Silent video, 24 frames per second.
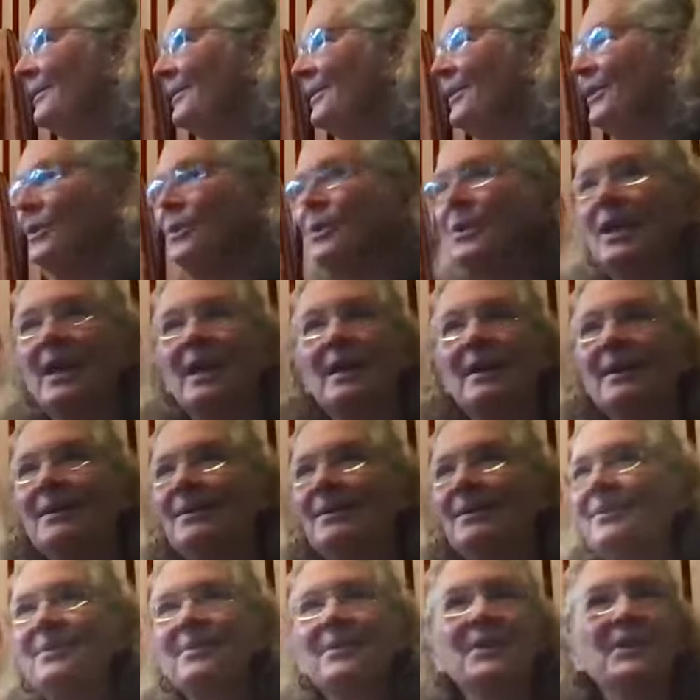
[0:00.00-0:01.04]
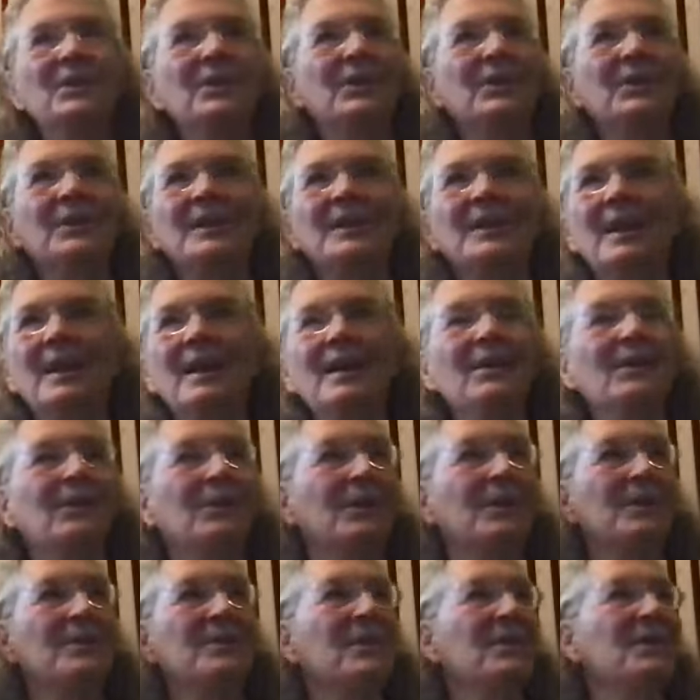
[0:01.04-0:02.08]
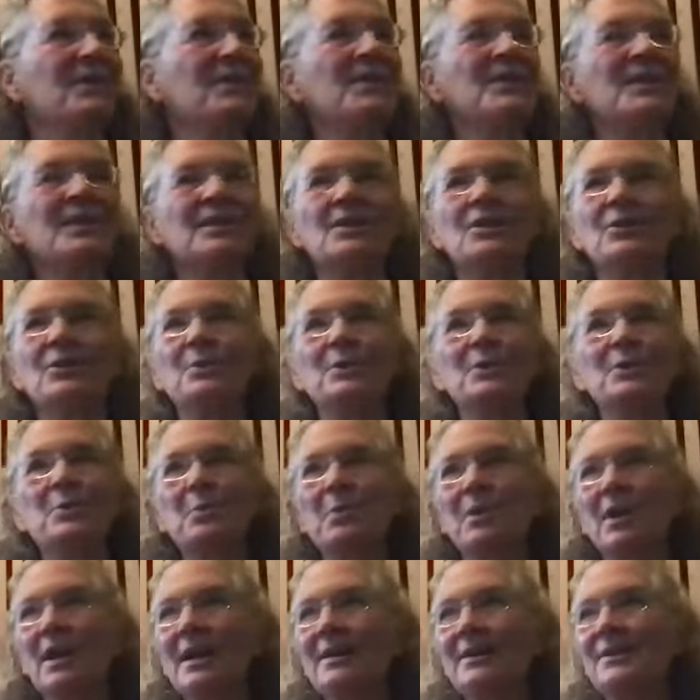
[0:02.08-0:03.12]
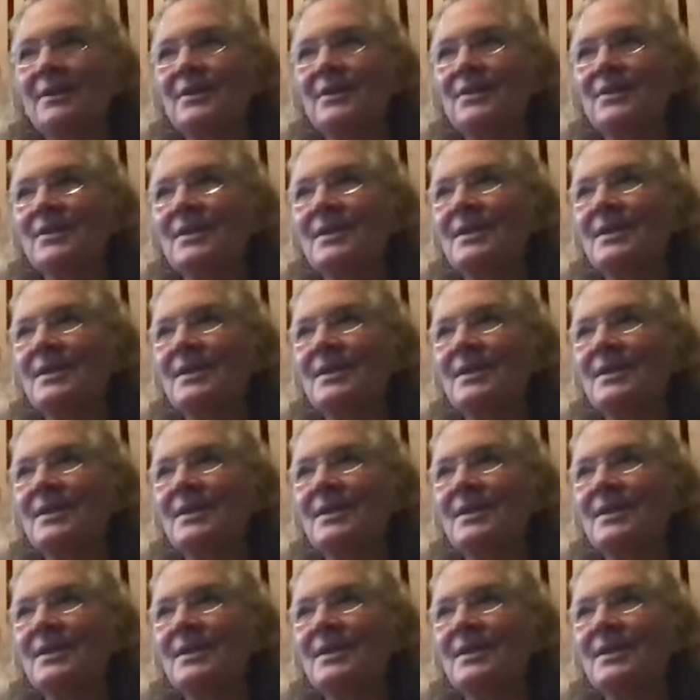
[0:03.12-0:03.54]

You can't figure it out. It's continuous practice.